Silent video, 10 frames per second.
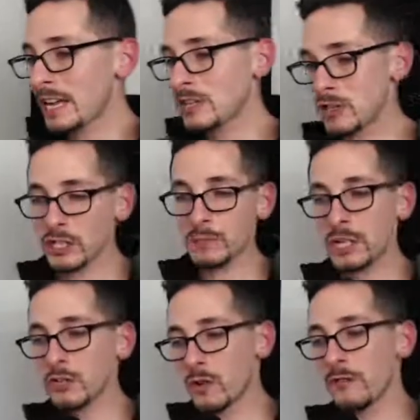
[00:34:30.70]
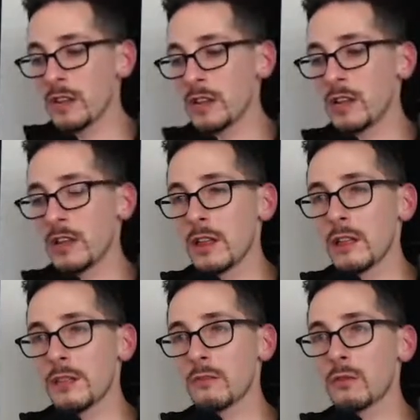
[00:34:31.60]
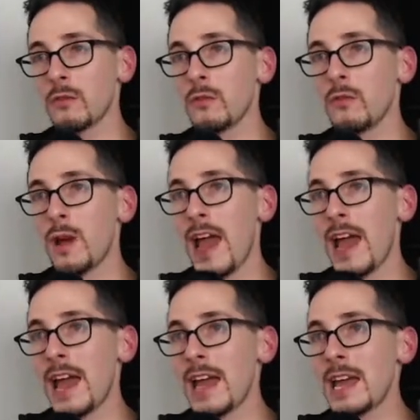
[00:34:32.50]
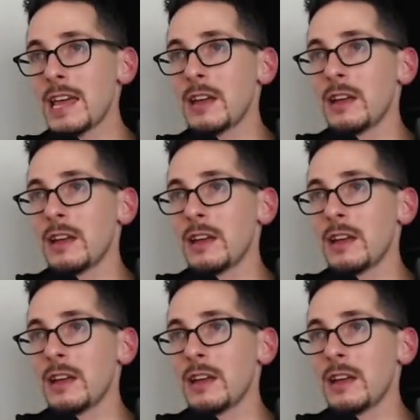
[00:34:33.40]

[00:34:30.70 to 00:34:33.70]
just be driven through a